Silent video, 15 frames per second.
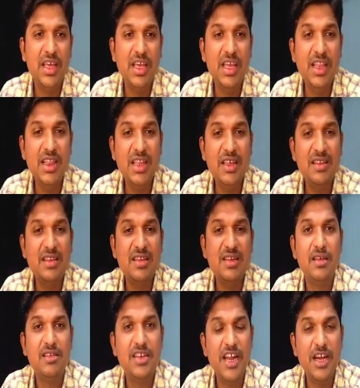in this
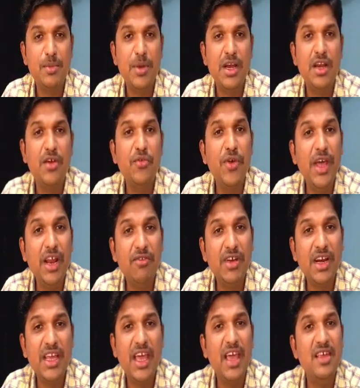statement, wherever
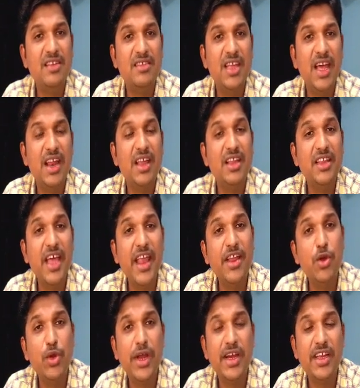k is there, there
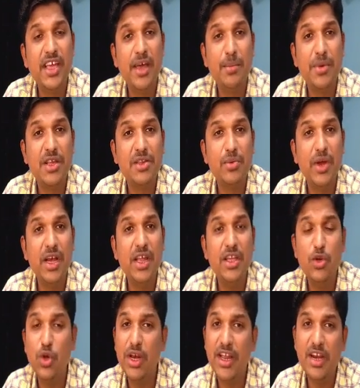you write k plus 1,
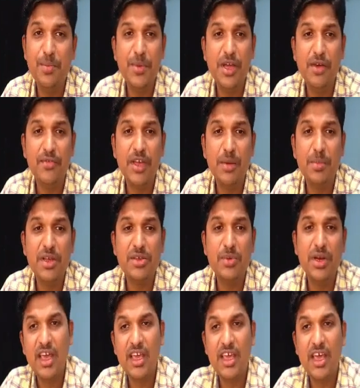you will get p of k plus
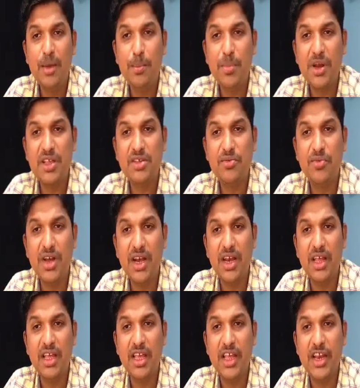1. K plus 1
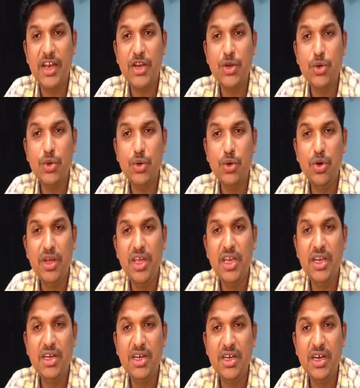into
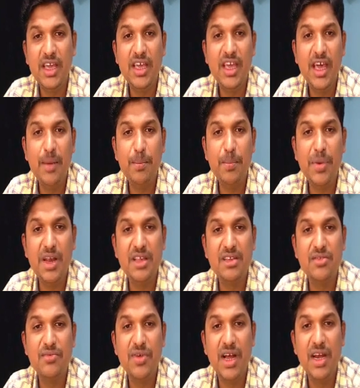here k plus
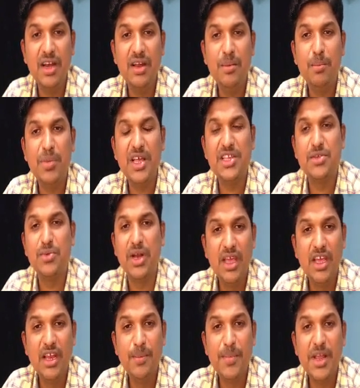1 plus 1.
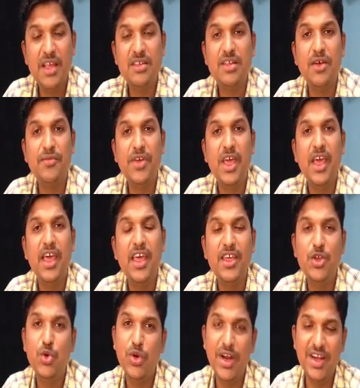In place of k,
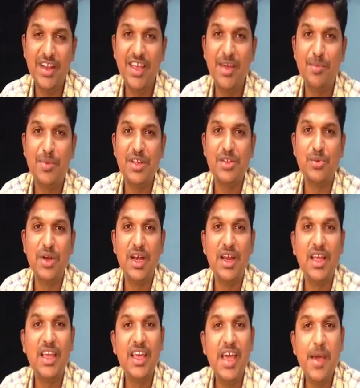you write k plus
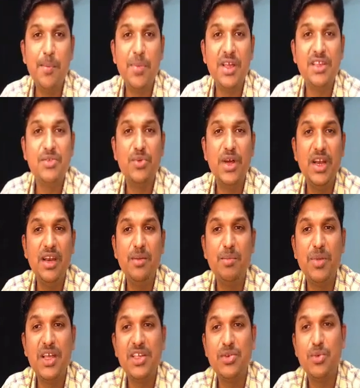1. K plus 1
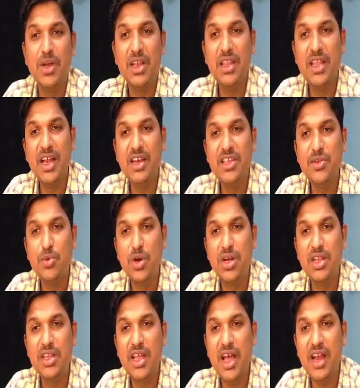plus 1. That is
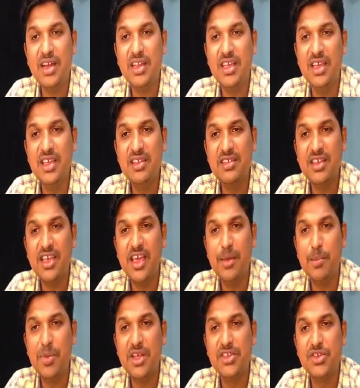what? That is k
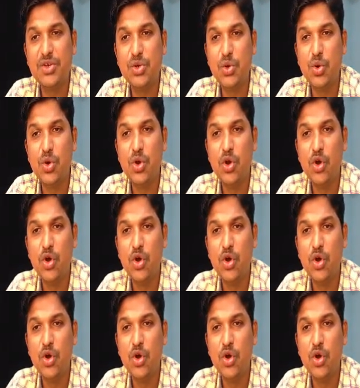plus 2